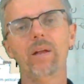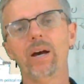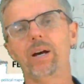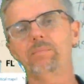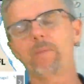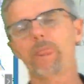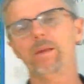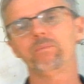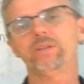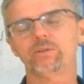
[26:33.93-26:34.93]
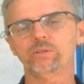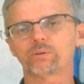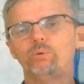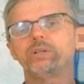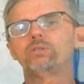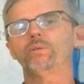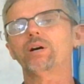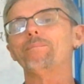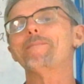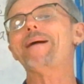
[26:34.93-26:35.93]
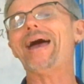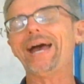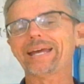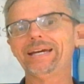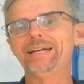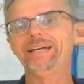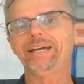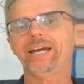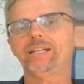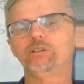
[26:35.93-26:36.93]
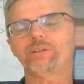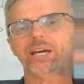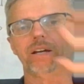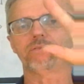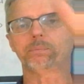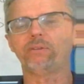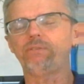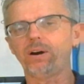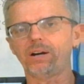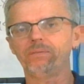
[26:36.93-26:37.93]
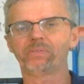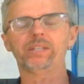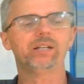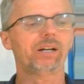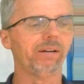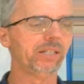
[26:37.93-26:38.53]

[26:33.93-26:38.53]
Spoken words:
to put the, you're going to come back and look at it from